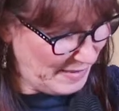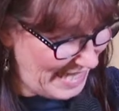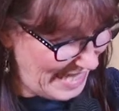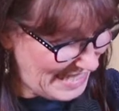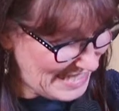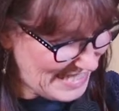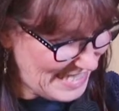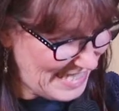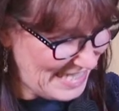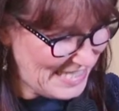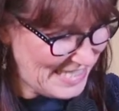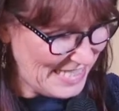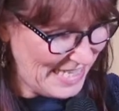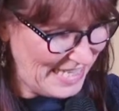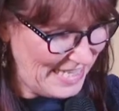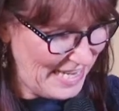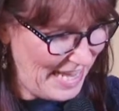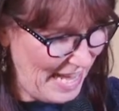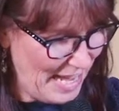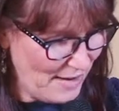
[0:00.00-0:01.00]
blessings
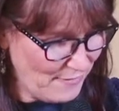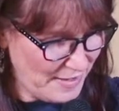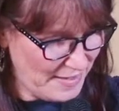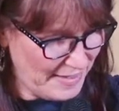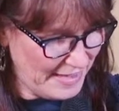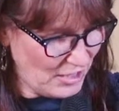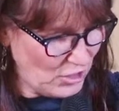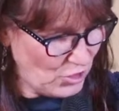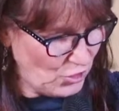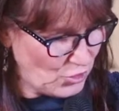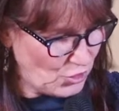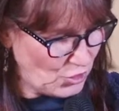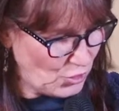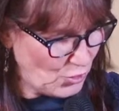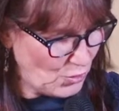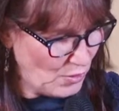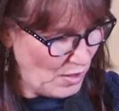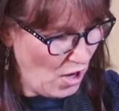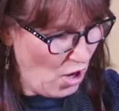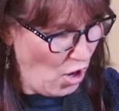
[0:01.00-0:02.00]
in everything you
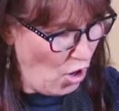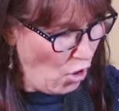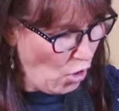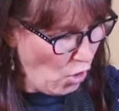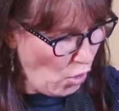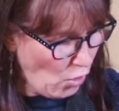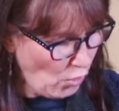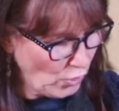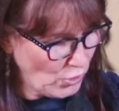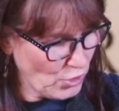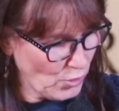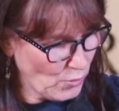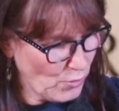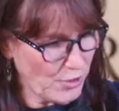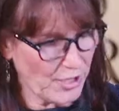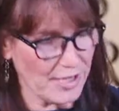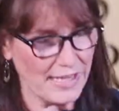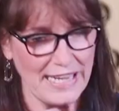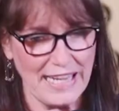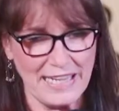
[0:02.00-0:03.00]
do, all your
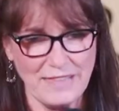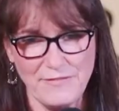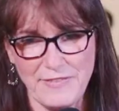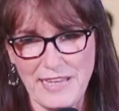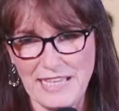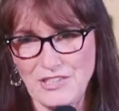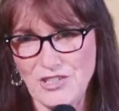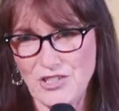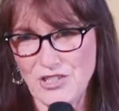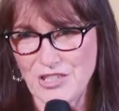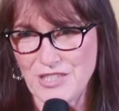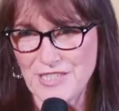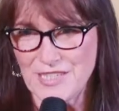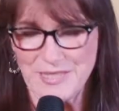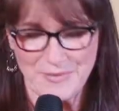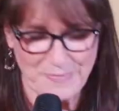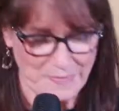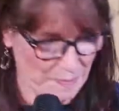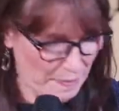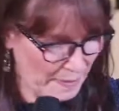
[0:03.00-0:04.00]
work and
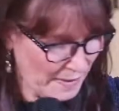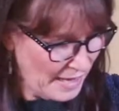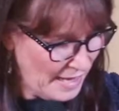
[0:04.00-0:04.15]
ventures.